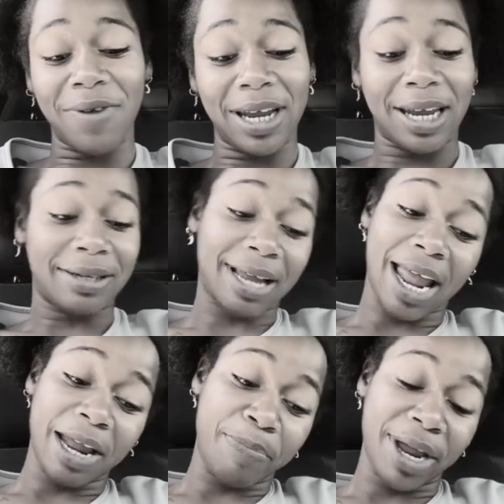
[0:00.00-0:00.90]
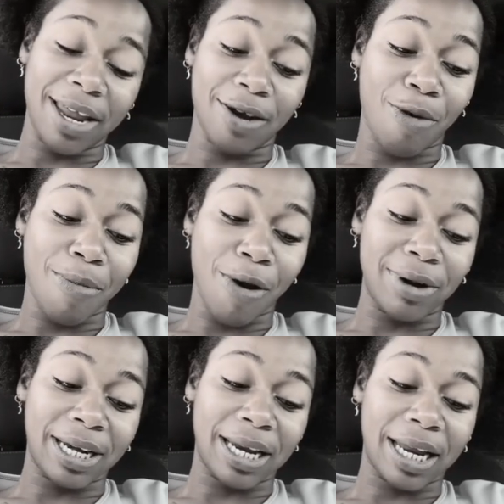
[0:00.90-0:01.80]
that. I ain't paying no more
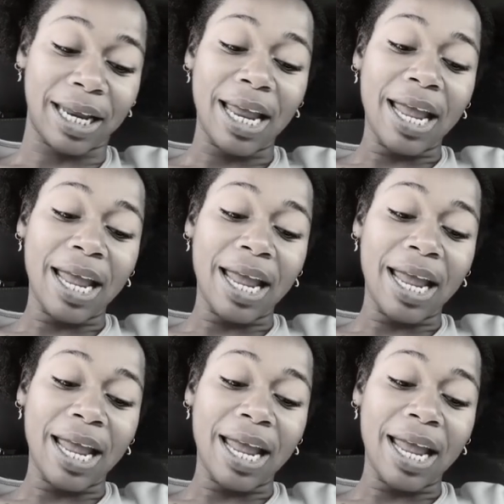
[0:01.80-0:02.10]
than that.